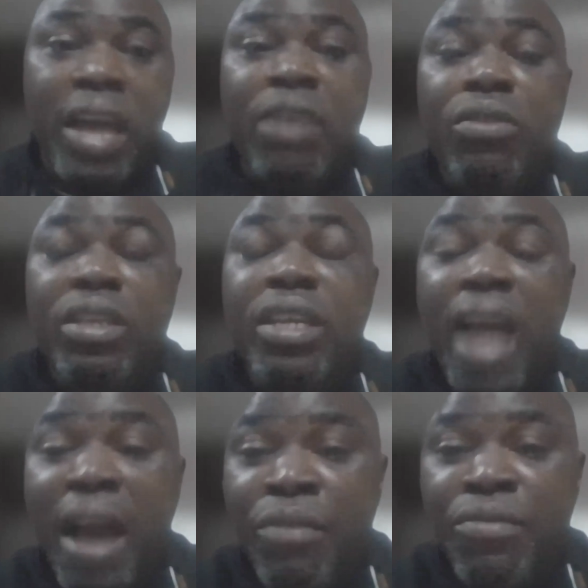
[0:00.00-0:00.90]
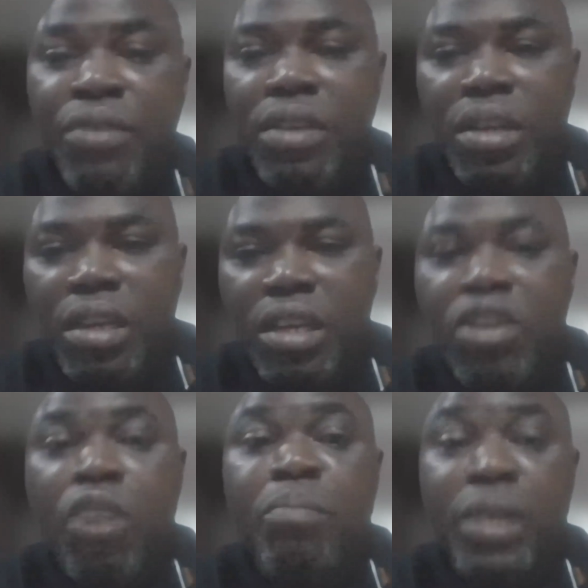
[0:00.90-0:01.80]
and didn't have
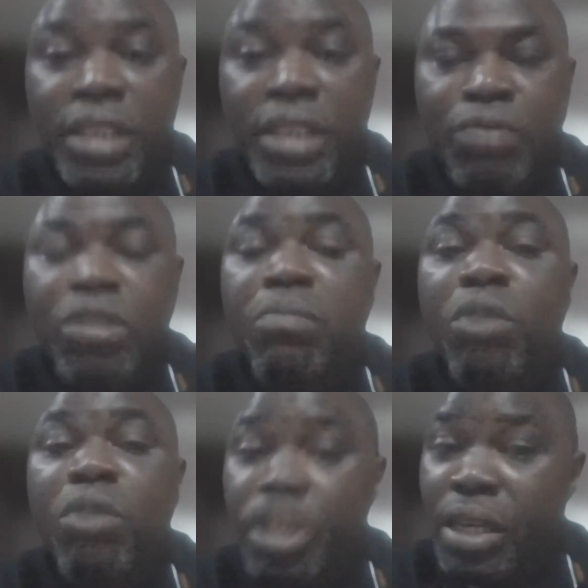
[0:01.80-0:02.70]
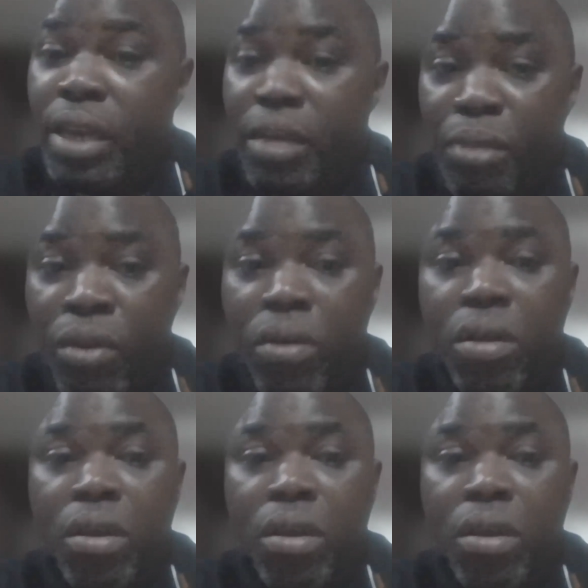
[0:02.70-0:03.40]
enough patients with monitoring labor.